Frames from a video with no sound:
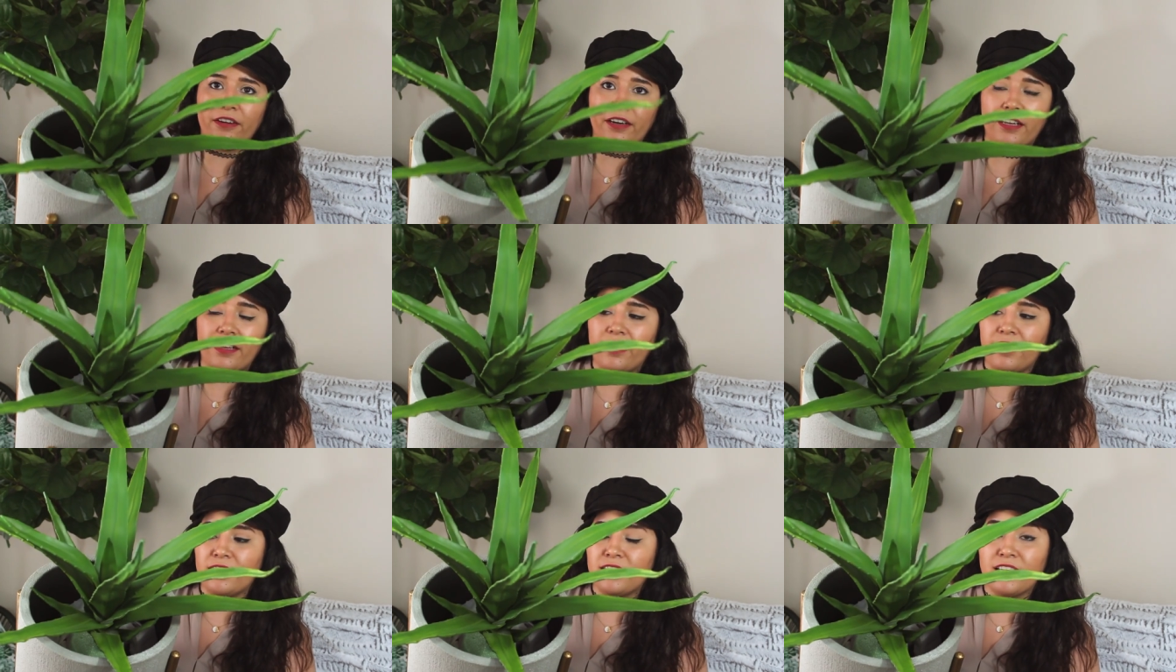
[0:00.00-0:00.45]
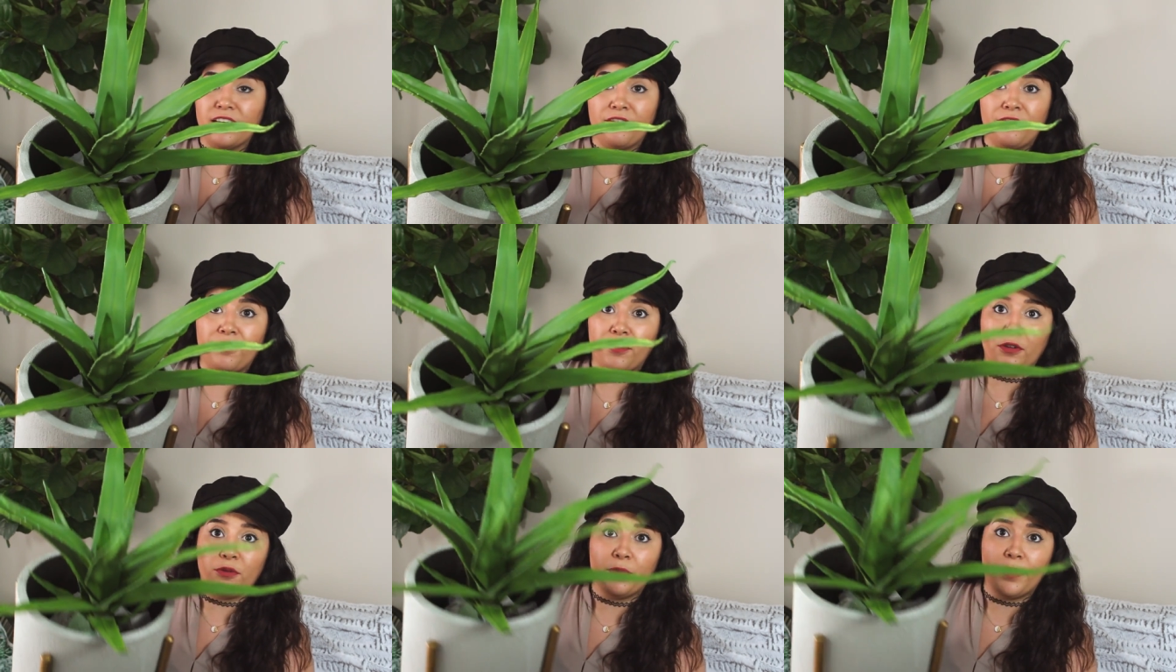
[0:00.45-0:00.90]
or anything. It's like
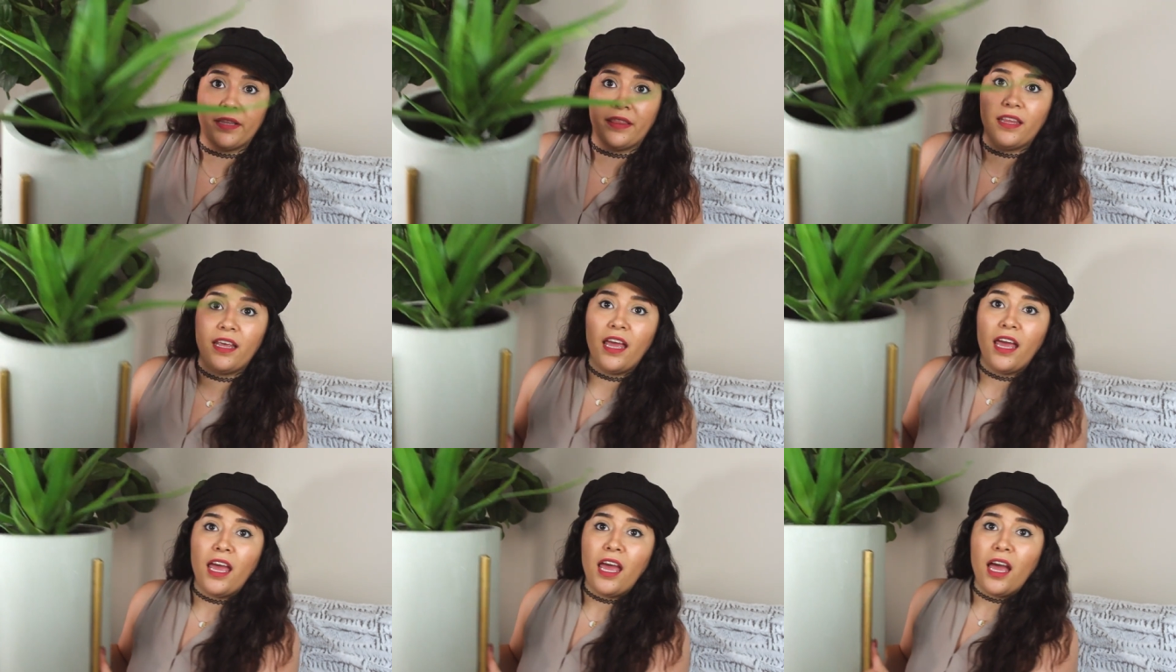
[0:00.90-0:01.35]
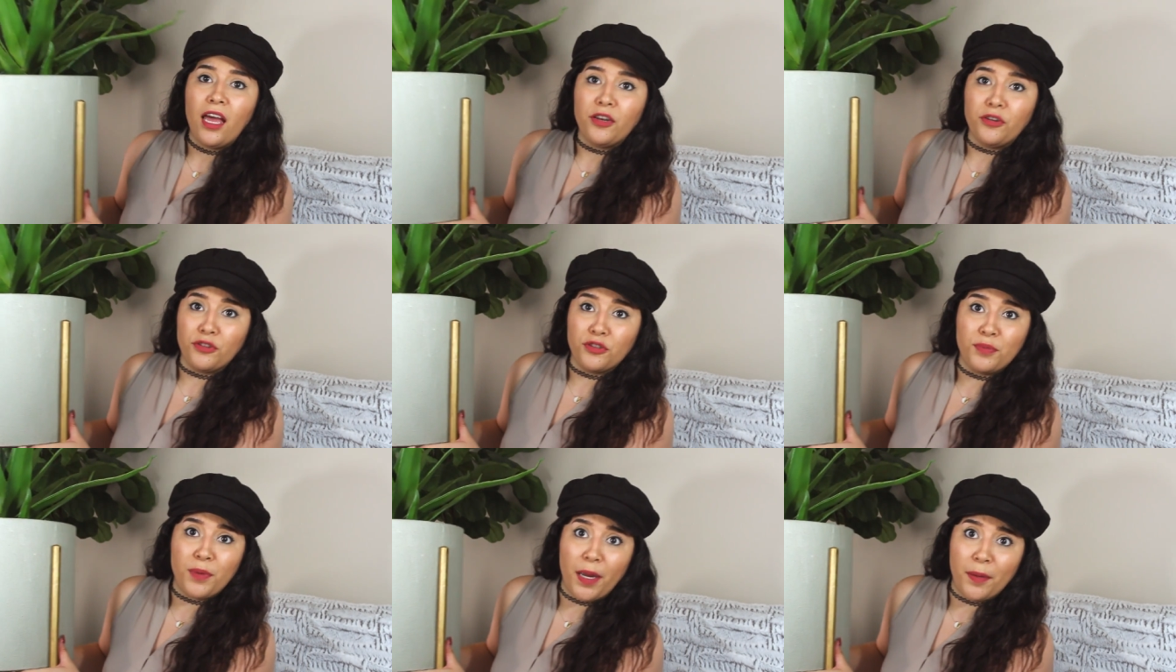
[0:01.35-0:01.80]
filled with
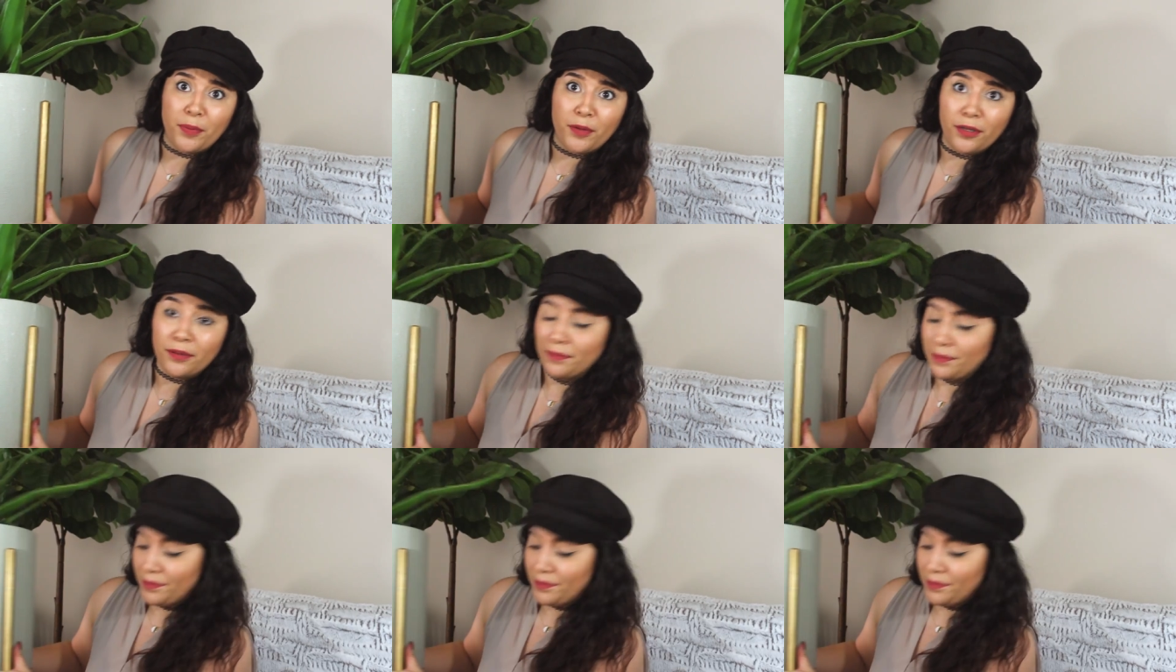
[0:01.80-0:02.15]
newspaper.